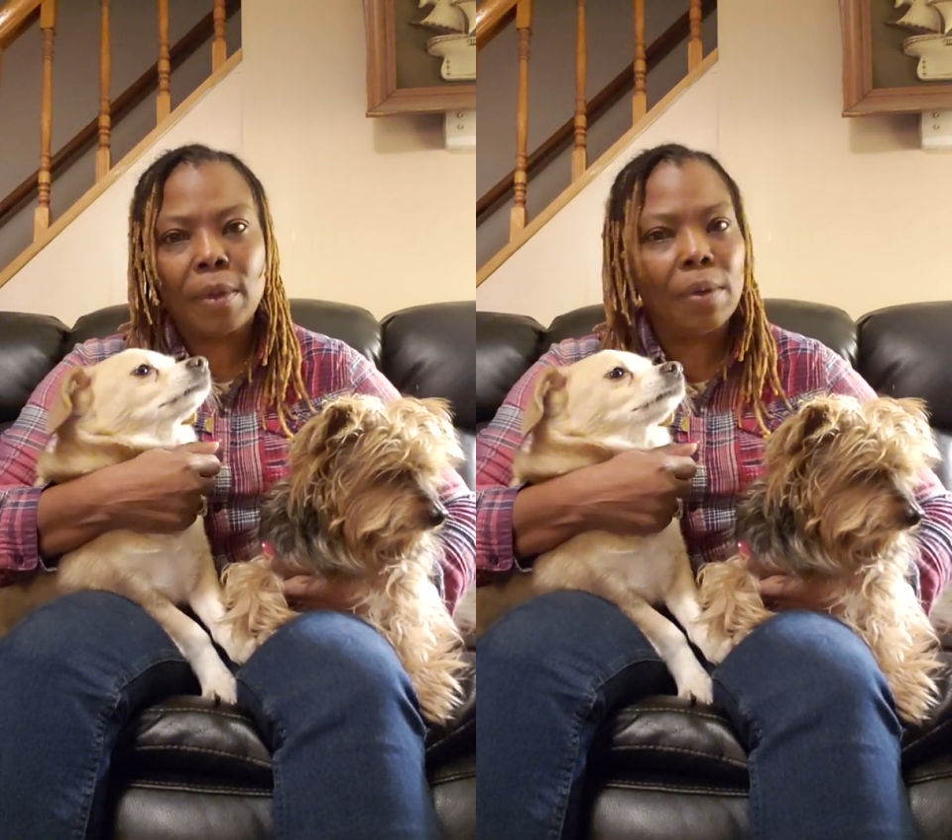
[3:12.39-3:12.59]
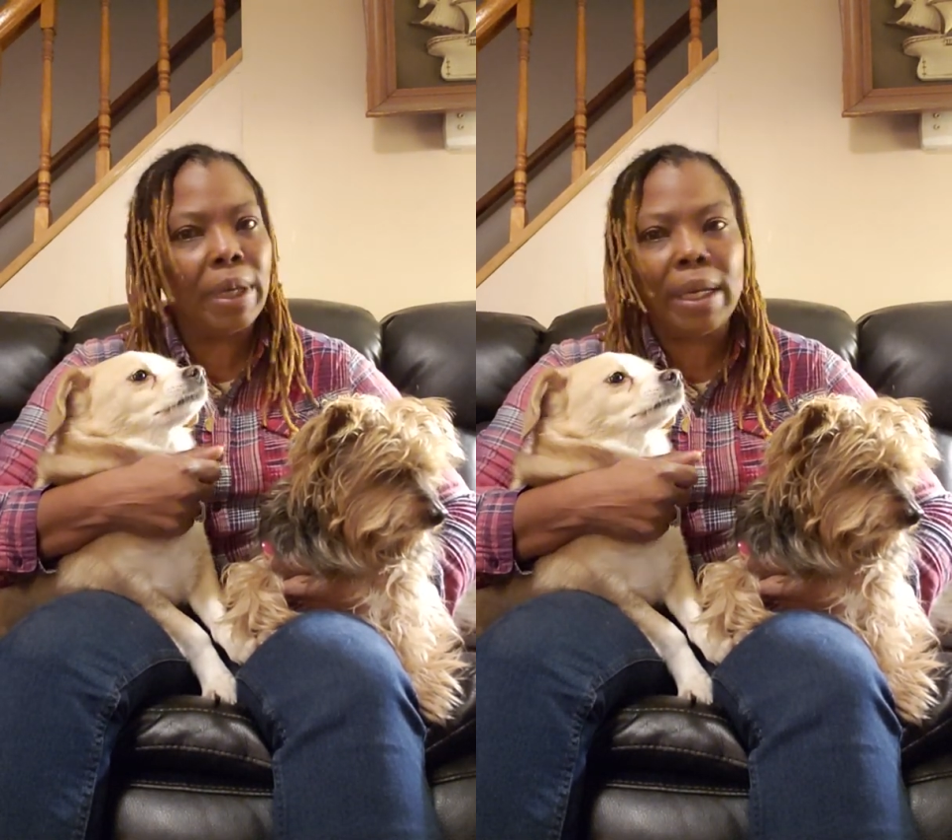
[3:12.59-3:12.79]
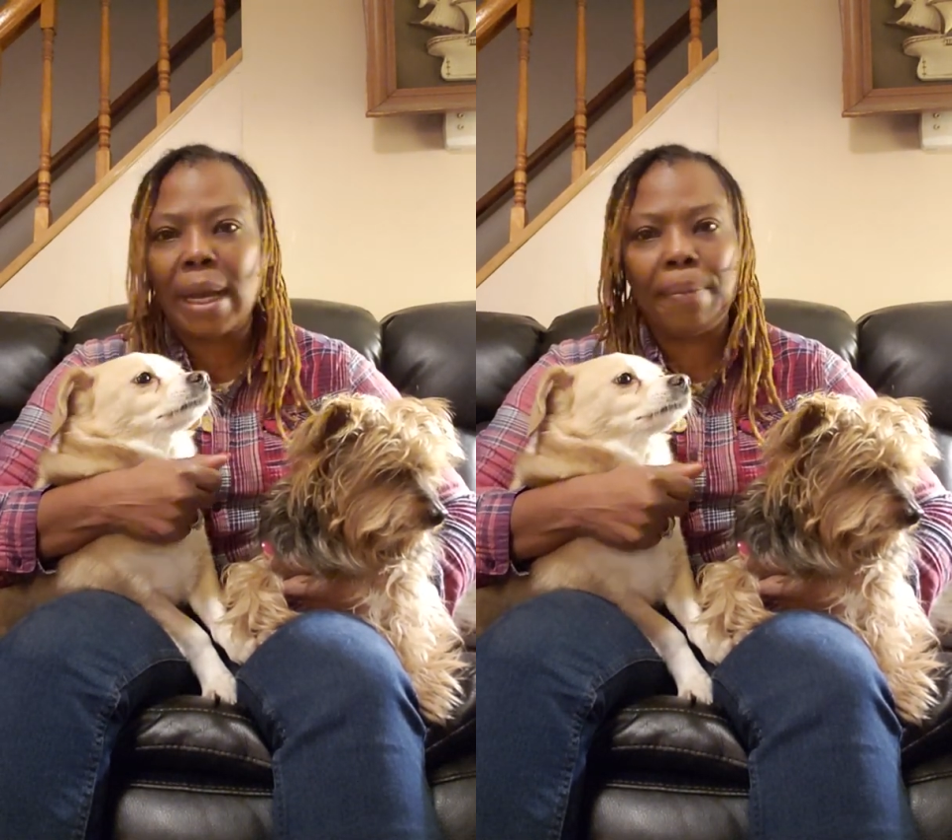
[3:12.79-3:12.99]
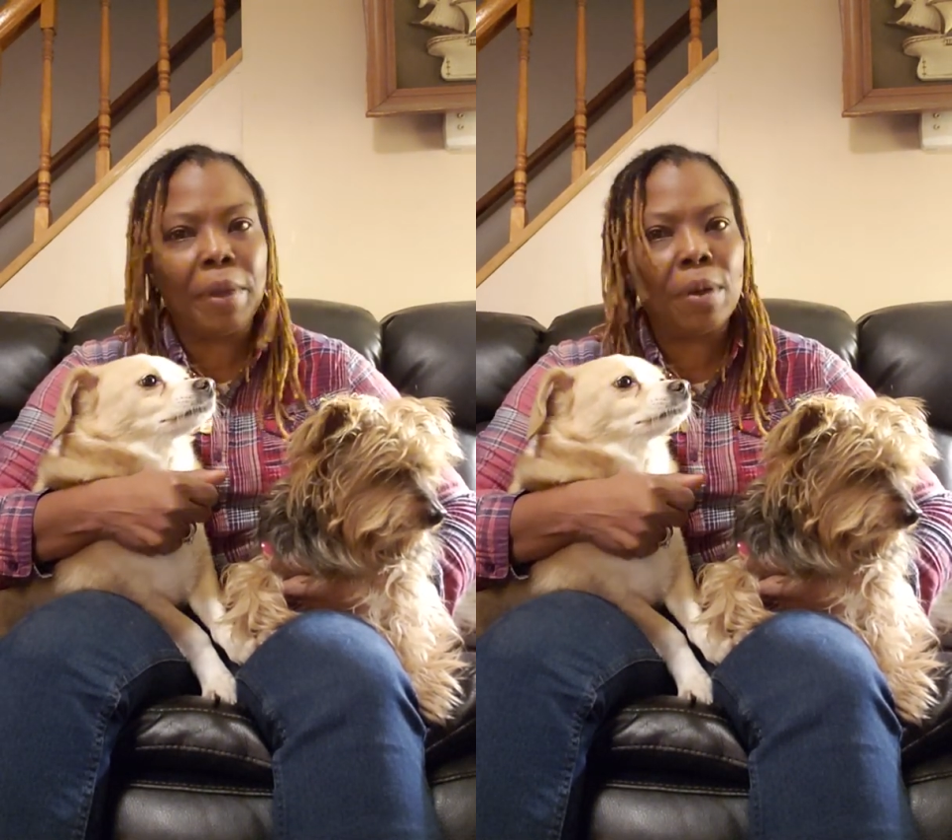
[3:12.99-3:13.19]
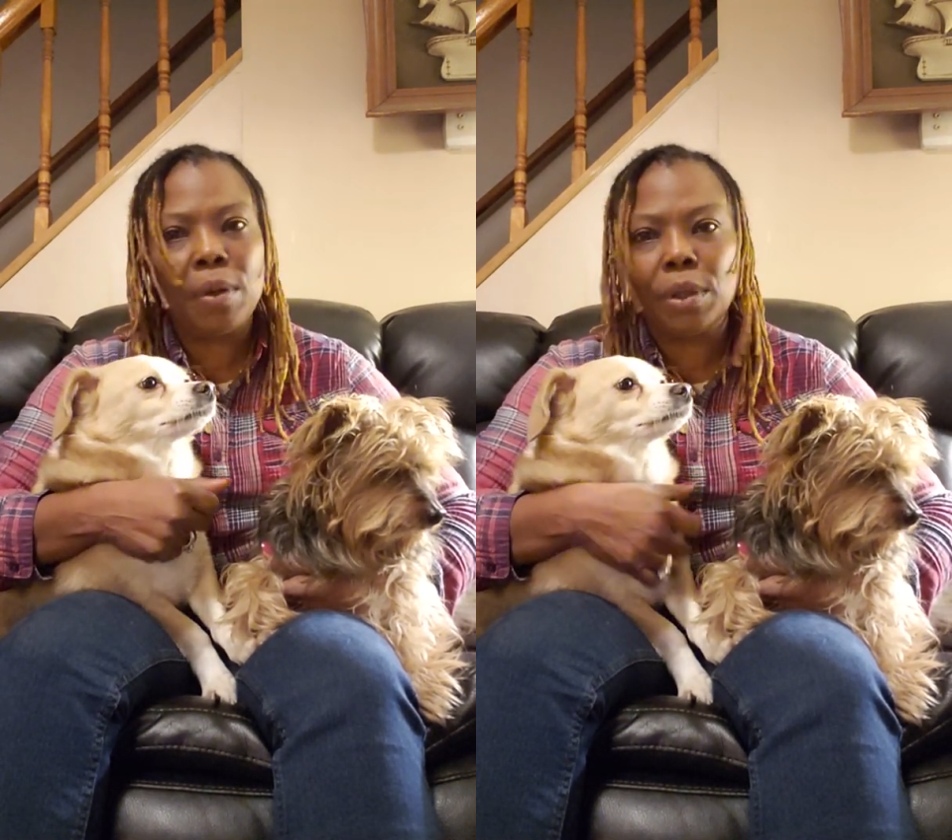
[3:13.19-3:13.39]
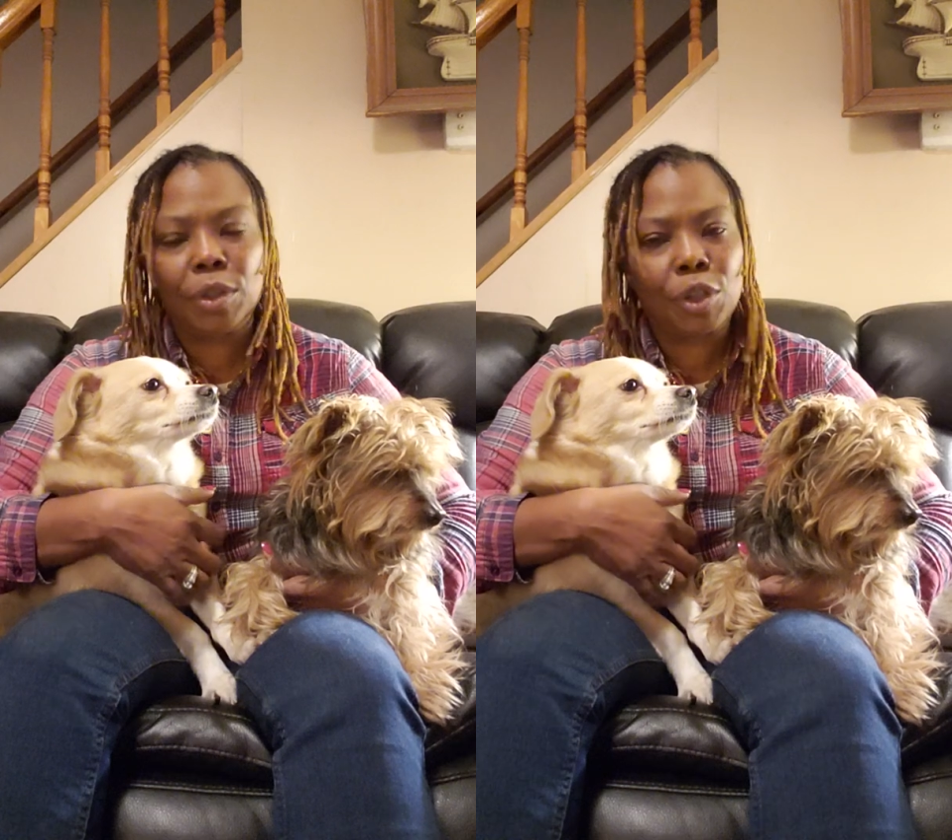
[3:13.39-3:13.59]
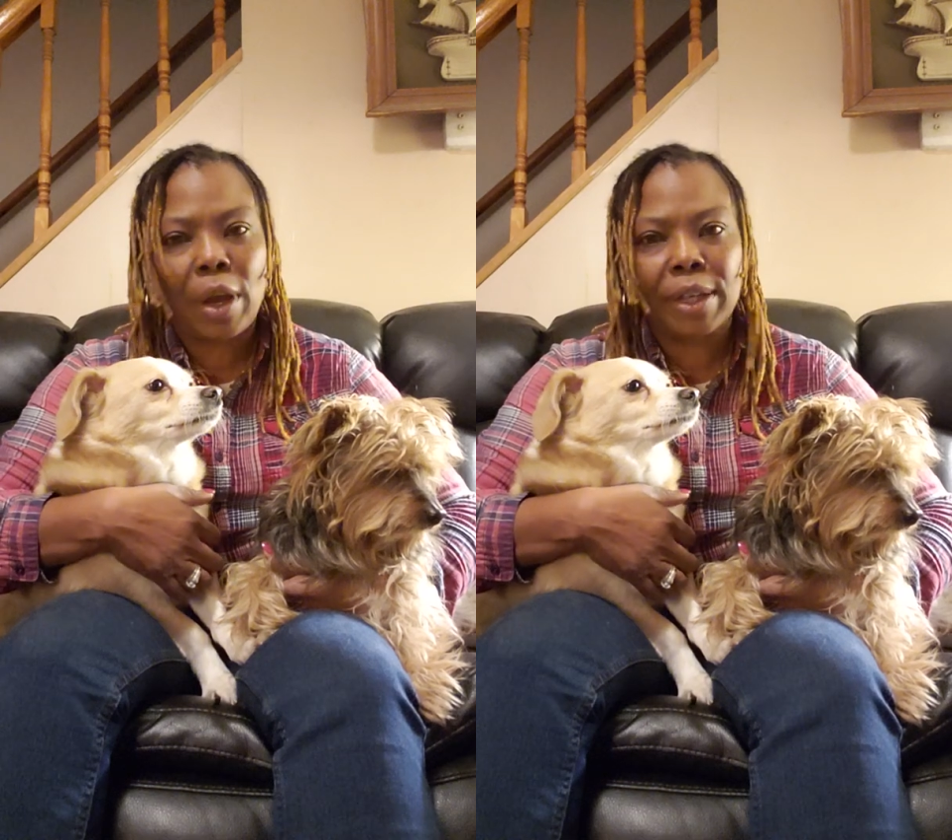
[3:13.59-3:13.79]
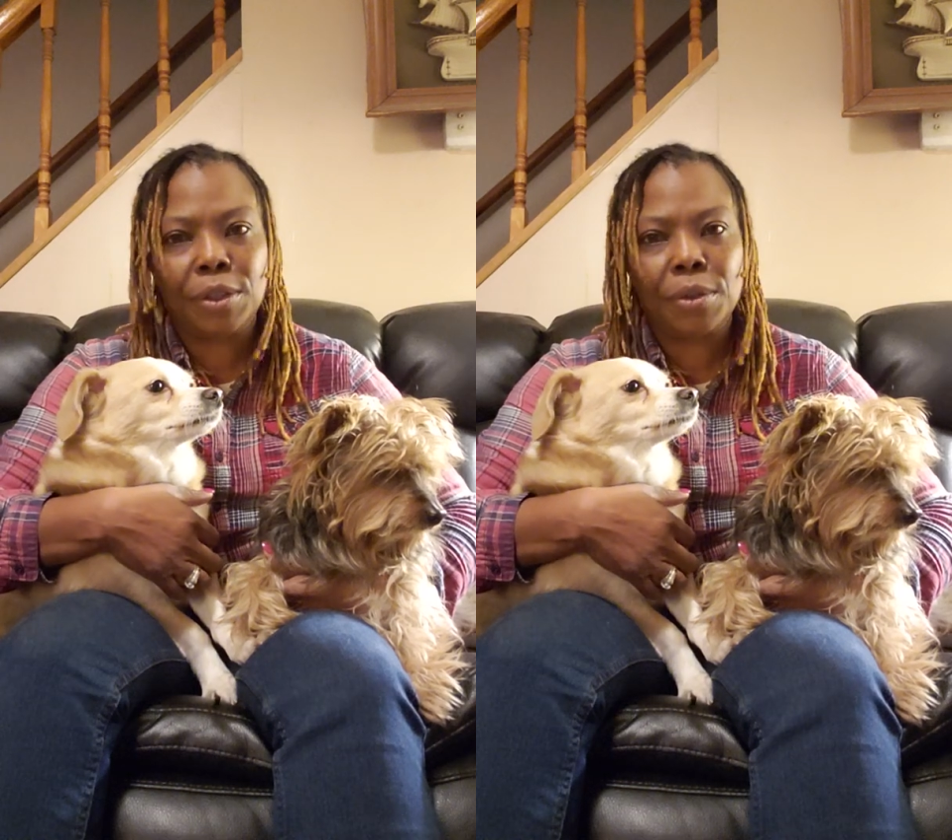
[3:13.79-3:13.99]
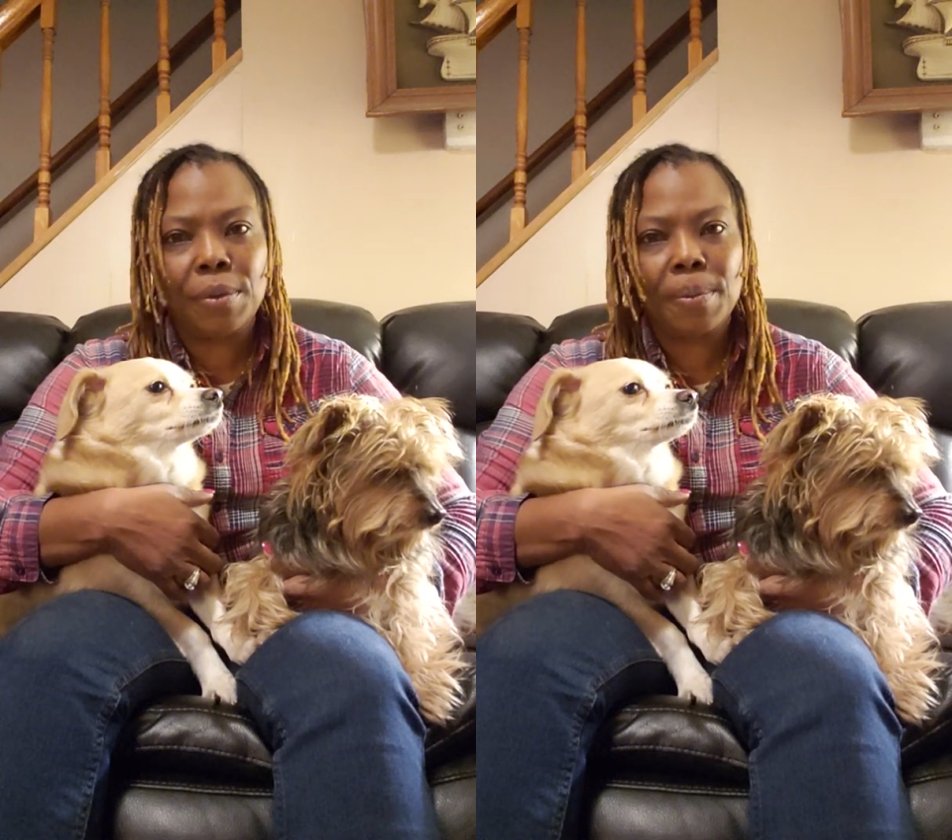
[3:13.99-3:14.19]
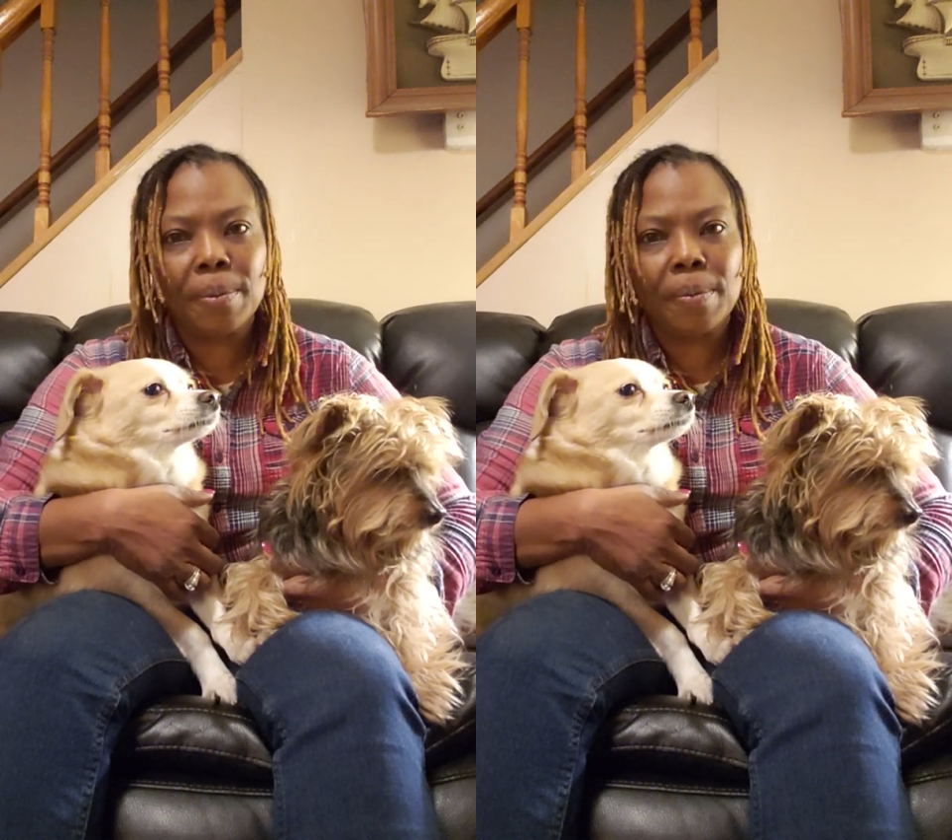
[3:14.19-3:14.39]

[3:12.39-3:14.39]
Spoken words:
Okay? I'm not gonna charge you.